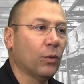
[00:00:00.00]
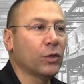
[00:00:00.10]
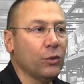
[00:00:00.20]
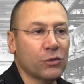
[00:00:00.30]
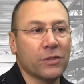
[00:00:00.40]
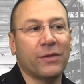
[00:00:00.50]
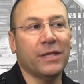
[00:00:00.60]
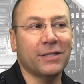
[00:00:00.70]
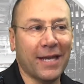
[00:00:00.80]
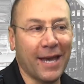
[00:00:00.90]
Well, users of
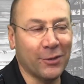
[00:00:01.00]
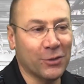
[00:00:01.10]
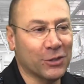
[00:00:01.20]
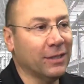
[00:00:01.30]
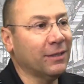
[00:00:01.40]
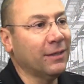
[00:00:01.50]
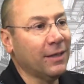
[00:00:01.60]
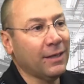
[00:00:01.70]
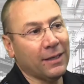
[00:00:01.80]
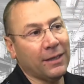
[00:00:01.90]
these scanners
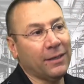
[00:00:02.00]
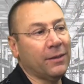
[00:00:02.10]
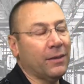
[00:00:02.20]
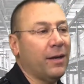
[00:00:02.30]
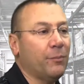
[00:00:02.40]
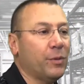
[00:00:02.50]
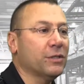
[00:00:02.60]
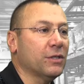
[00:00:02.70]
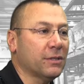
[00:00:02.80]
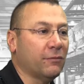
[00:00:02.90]
in
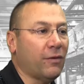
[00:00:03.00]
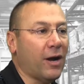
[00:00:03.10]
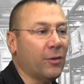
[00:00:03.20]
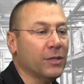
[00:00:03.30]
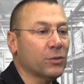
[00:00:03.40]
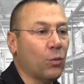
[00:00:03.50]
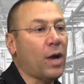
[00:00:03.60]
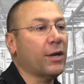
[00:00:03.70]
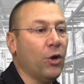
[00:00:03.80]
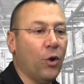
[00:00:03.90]
business environments
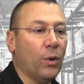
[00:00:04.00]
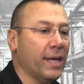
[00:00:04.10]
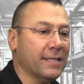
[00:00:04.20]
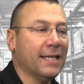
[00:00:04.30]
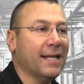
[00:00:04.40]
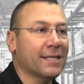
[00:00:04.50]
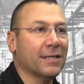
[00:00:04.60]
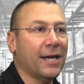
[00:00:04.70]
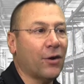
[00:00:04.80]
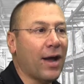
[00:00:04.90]
want to know when they take that
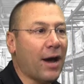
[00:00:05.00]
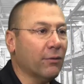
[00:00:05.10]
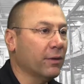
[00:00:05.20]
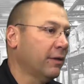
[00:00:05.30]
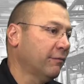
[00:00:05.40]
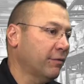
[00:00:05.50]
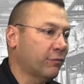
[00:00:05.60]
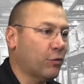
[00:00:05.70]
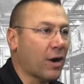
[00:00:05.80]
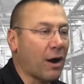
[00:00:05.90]
scanner out for
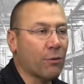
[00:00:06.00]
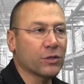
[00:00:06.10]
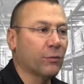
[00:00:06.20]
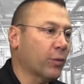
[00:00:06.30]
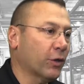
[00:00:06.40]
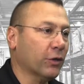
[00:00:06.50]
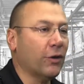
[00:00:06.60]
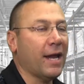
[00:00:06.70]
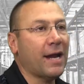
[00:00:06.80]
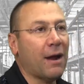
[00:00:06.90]
4 hours of work
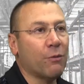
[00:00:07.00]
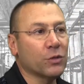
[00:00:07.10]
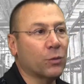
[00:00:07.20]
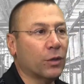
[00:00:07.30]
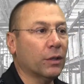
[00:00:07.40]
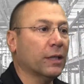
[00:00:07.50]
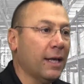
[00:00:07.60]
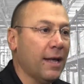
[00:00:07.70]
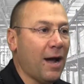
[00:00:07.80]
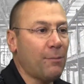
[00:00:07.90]
or 8 hours of work,
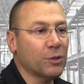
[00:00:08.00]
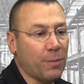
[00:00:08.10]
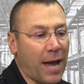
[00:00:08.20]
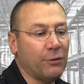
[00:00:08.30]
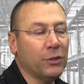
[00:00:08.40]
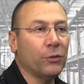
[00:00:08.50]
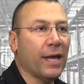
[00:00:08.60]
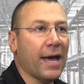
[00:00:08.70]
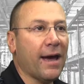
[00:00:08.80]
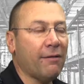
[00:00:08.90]
how much battery do
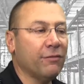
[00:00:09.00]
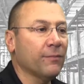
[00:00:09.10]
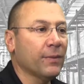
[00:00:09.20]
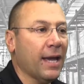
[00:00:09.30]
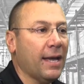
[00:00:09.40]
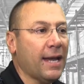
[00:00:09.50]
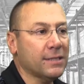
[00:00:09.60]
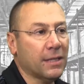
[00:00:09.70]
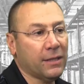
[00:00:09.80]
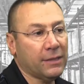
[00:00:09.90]
they have, and
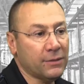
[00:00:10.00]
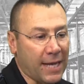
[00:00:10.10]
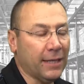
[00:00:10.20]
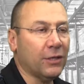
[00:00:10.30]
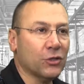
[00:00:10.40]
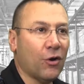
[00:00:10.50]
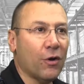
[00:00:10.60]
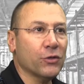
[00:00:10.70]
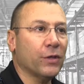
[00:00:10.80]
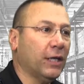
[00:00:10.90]
has the thing taken a
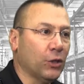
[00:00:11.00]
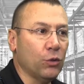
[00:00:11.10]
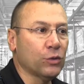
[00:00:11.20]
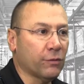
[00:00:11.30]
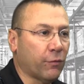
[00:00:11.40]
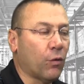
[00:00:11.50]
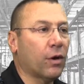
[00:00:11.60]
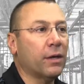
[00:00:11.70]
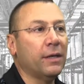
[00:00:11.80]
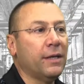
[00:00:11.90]
charge so they can use it
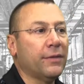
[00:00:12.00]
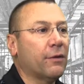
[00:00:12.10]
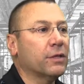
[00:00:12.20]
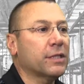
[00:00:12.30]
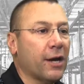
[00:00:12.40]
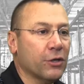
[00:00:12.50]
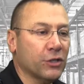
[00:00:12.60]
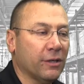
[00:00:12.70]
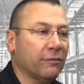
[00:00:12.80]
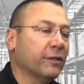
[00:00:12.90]
for their entire
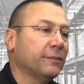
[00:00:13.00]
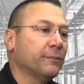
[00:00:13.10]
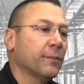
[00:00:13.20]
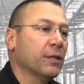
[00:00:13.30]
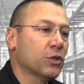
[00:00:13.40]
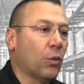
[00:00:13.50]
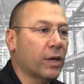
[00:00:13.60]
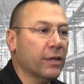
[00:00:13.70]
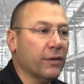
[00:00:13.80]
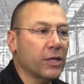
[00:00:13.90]
shift. So
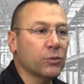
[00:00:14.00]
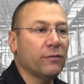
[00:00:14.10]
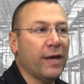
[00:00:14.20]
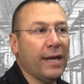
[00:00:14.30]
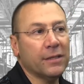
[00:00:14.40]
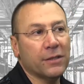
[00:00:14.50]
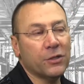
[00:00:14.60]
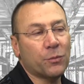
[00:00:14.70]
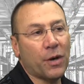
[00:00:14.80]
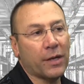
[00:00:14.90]
one of the things we've added to
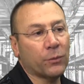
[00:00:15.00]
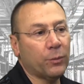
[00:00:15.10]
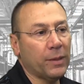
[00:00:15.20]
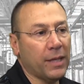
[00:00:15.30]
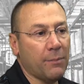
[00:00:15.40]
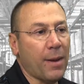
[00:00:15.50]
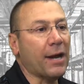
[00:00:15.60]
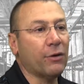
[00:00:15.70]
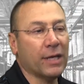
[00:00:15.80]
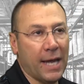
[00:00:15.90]
this product will be a
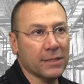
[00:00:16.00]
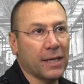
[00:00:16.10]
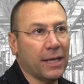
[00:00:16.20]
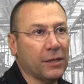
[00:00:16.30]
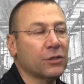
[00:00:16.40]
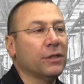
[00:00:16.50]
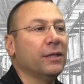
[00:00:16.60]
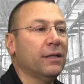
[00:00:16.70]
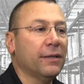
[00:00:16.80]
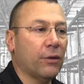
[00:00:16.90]
battery gas gauge
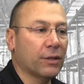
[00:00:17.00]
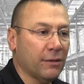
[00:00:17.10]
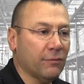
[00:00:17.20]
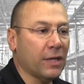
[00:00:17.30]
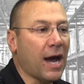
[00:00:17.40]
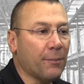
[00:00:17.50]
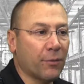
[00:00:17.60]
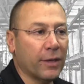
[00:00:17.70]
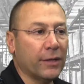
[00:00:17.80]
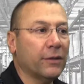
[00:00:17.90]
that will give the
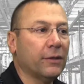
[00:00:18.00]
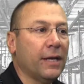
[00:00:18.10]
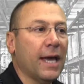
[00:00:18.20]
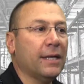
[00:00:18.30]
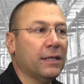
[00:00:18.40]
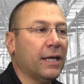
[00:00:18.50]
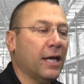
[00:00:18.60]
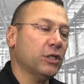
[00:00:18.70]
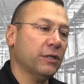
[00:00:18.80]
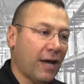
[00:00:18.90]
operator an
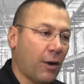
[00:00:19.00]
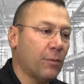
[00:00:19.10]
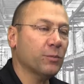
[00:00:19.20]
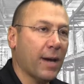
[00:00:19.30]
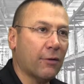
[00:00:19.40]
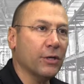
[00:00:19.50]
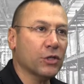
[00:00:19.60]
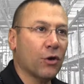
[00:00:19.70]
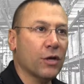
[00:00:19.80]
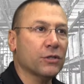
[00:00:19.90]
indication of how much battery
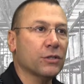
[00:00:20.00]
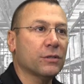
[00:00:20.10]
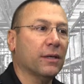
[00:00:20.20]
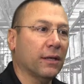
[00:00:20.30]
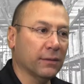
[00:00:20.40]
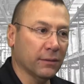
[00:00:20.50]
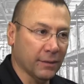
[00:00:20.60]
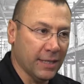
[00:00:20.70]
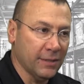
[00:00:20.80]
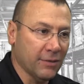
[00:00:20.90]
charge is
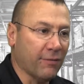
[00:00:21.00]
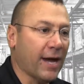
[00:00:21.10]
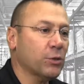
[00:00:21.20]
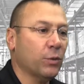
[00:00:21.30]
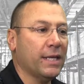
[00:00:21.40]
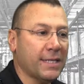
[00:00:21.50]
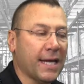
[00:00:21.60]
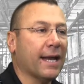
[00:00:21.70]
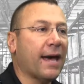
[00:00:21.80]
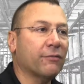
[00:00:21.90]
in the device when they
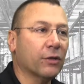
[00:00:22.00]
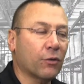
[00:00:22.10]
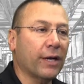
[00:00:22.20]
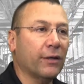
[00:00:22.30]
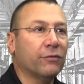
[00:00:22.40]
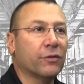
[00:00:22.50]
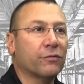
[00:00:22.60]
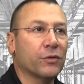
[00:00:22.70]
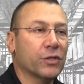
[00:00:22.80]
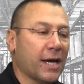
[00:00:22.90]
take it out of the cradle for
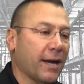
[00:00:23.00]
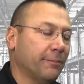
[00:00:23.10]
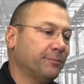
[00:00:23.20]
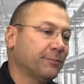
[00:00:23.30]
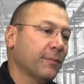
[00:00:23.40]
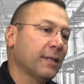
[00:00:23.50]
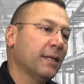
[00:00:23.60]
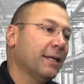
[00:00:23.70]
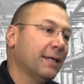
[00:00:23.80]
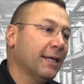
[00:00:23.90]
the first time.
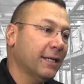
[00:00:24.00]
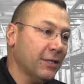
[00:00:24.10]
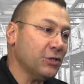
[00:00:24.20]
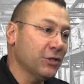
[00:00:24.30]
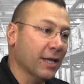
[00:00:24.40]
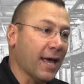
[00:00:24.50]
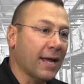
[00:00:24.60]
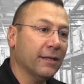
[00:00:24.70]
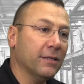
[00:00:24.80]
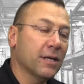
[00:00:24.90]
In addition to
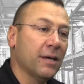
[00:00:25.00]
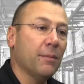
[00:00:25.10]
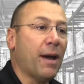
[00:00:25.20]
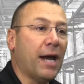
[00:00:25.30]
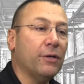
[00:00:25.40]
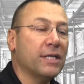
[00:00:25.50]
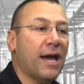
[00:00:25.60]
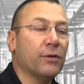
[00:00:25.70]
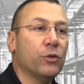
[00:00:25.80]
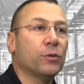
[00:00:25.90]
that is batteries
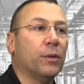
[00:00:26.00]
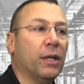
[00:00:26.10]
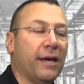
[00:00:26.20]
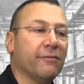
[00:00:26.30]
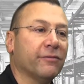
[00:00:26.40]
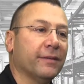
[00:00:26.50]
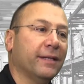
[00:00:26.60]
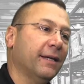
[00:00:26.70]
have a usable life.